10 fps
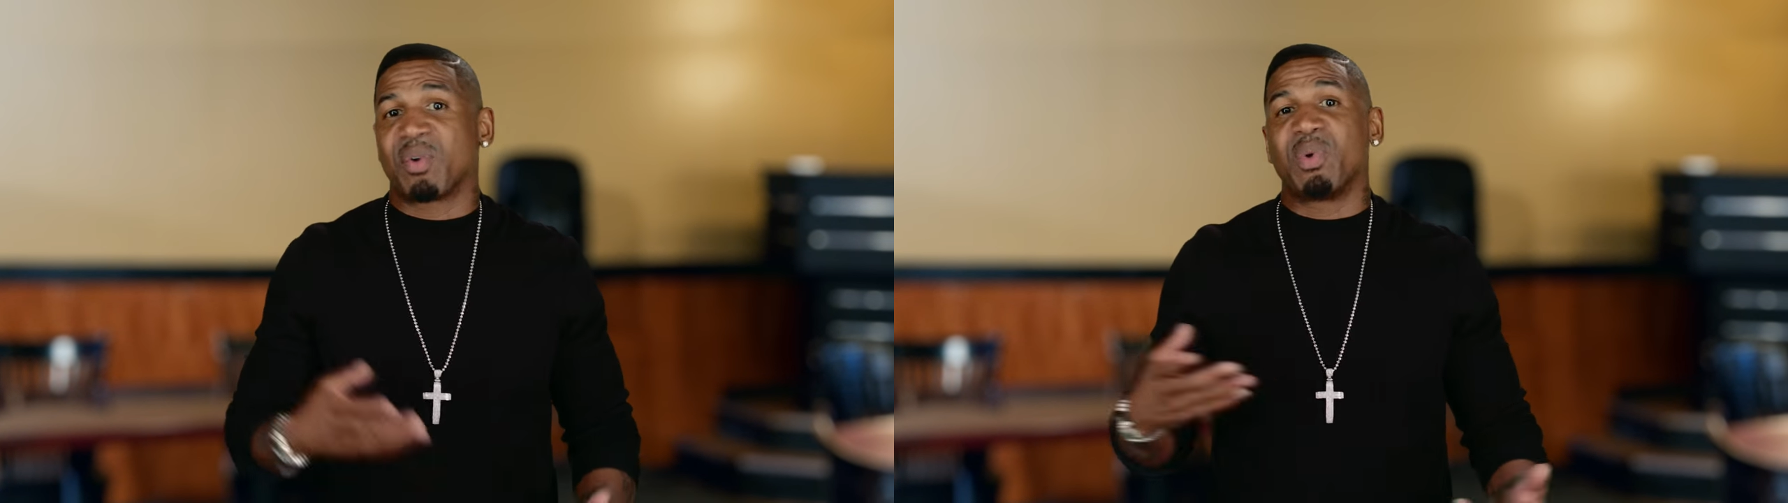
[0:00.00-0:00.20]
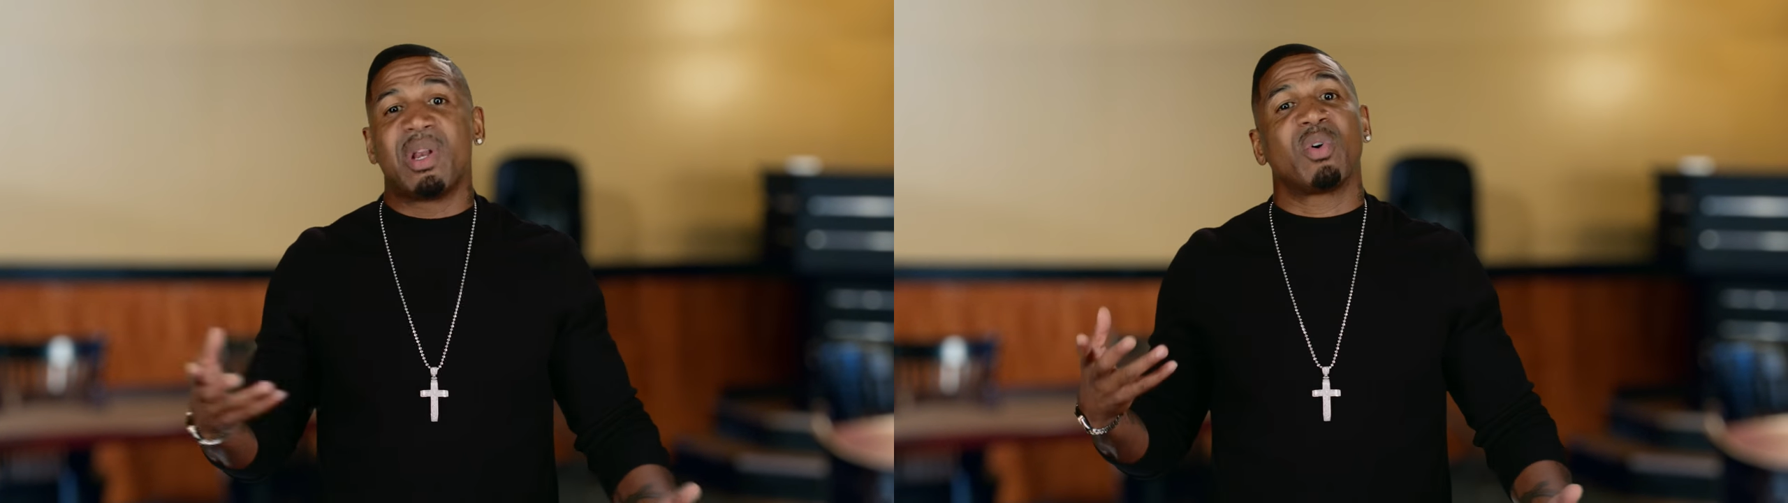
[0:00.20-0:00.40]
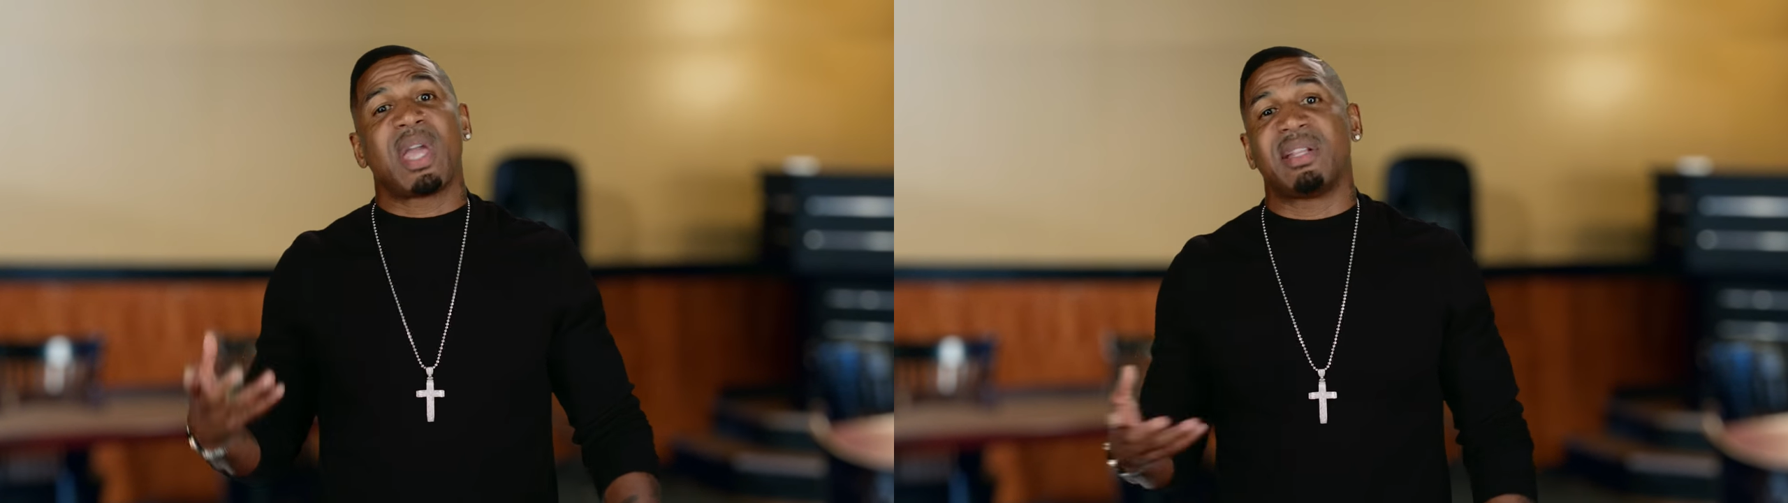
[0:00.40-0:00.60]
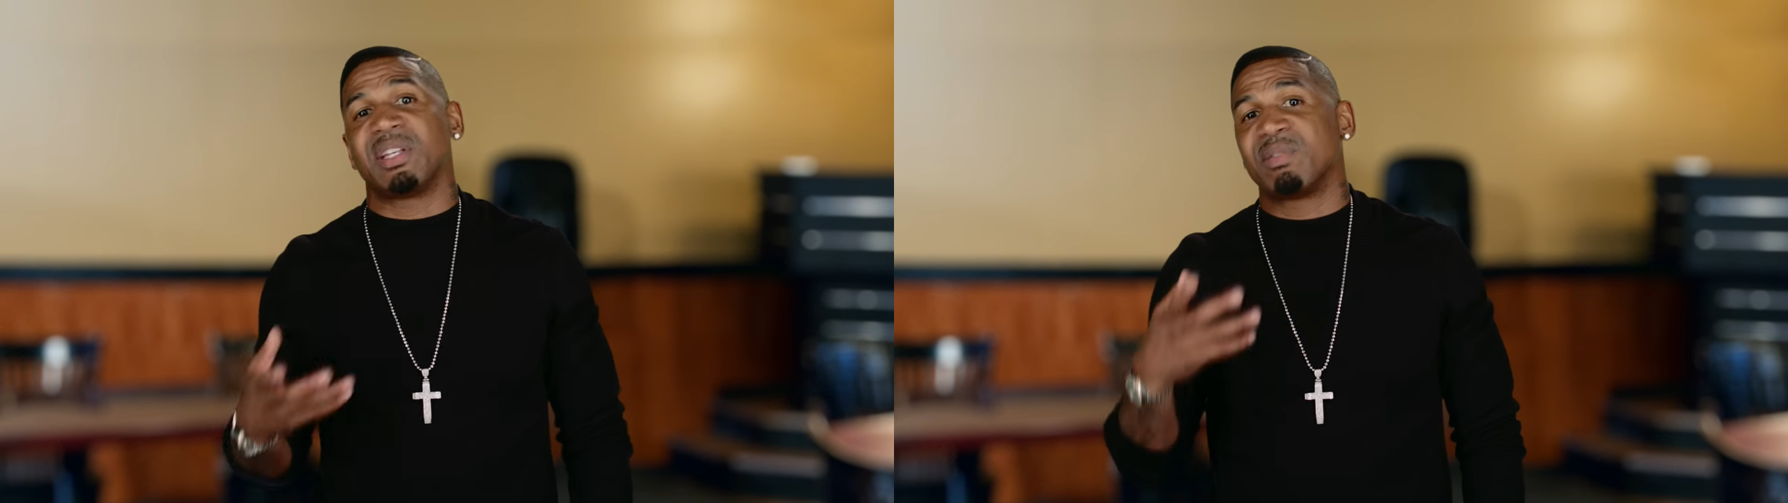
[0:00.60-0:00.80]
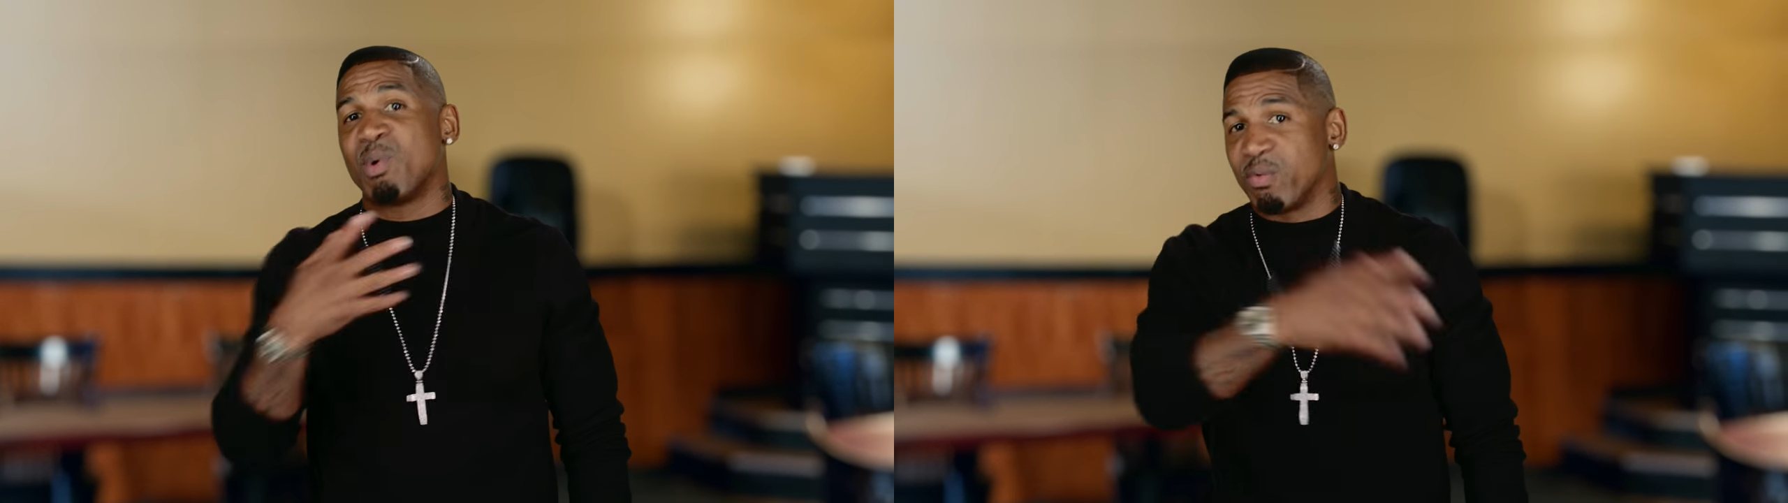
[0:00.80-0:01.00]
to relocate
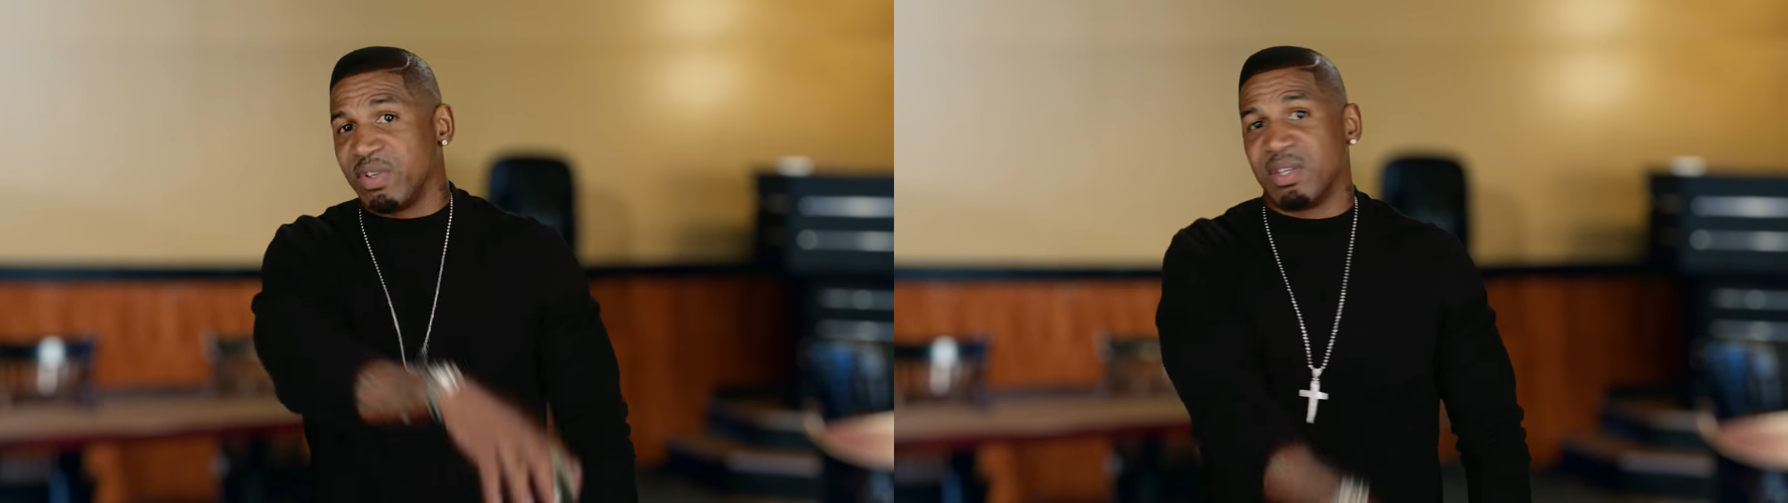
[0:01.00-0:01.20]
this movie.